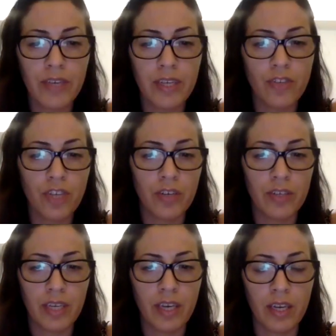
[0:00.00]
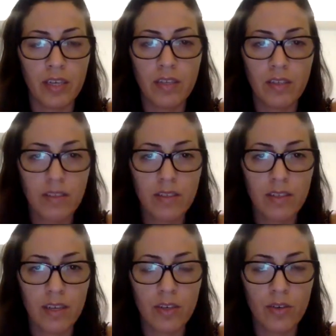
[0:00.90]
it and share it again.
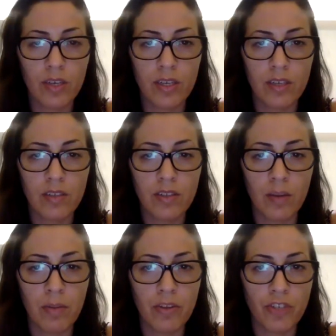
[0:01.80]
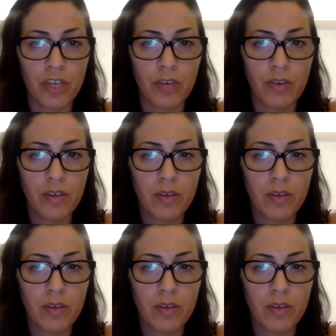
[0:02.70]
Like, you can stop the share.